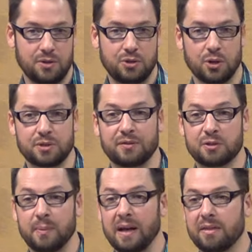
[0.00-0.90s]
Joseph
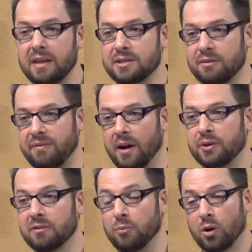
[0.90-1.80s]
Smith is the
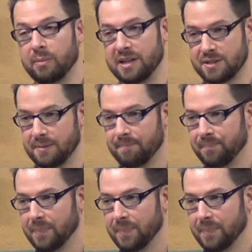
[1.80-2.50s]
founder of Mormonism.